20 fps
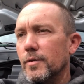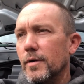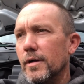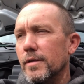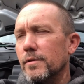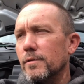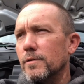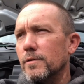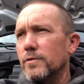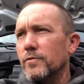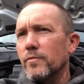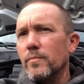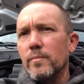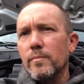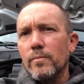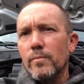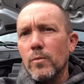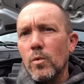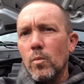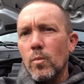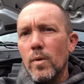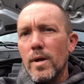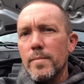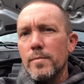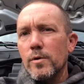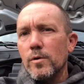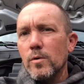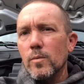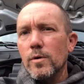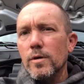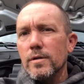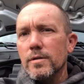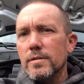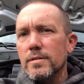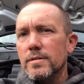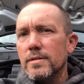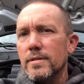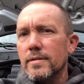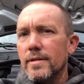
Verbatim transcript: I got those from Way Motorworks.